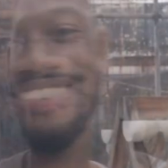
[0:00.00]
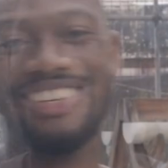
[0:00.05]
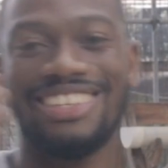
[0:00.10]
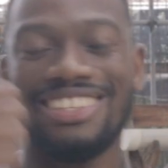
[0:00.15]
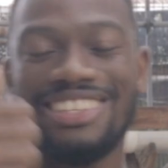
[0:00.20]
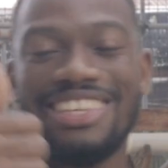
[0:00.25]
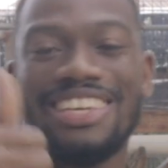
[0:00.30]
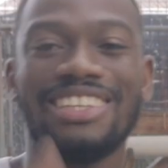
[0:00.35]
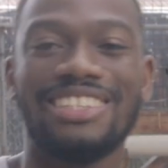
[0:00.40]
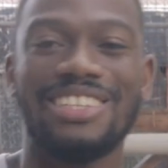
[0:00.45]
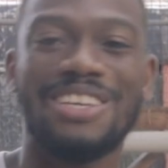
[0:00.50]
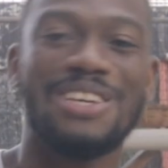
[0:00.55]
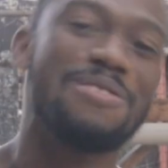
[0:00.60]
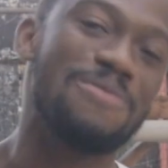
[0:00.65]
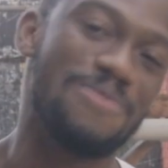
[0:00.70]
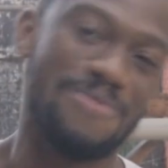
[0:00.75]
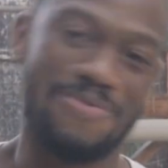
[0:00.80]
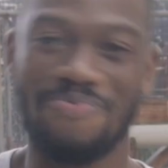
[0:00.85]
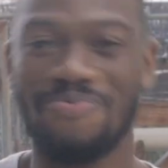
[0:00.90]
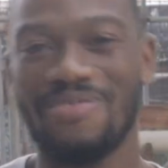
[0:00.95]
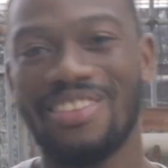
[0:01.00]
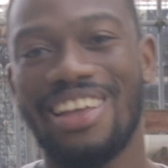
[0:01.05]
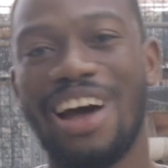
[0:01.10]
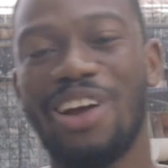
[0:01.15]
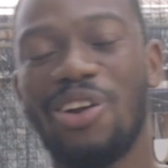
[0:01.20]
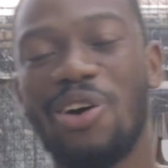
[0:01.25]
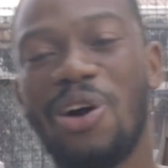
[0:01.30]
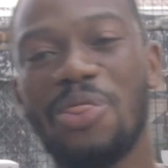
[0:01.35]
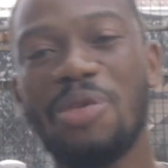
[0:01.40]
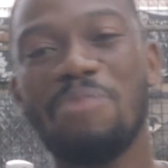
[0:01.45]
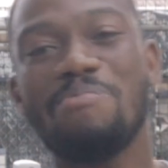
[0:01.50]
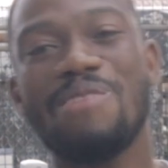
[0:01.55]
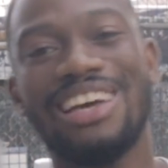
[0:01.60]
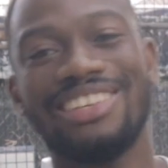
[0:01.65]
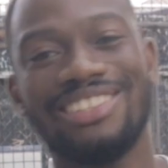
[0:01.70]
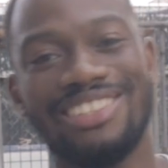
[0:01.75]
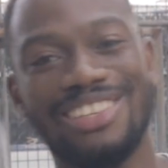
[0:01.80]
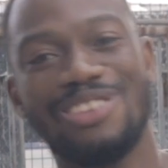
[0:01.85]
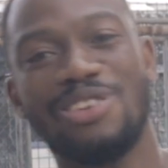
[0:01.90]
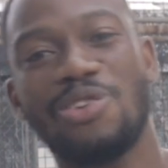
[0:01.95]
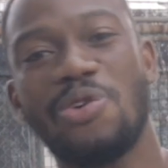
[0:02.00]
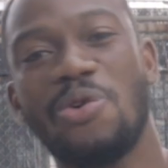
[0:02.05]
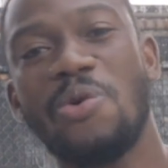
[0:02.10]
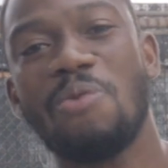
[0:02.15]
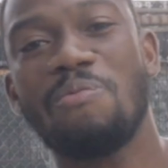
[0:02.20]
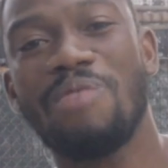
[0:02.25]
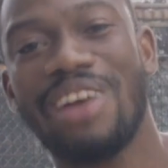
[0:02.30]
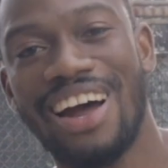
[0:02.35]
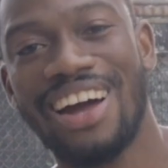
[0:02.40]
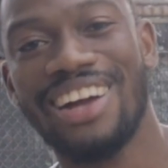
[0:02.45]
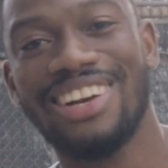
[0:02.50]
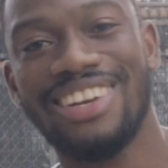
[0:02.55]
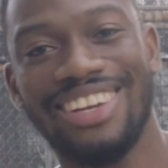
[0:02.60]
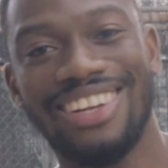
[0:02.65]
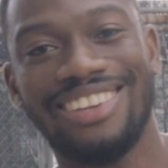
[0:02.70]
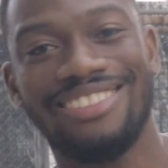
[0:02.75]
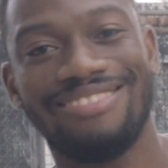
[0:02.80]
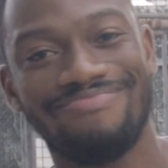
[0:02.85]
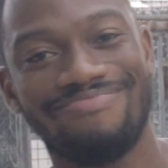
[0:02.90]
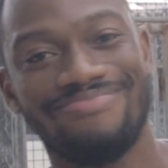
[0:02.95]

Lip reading: Stay safe and all the best in your home gardening.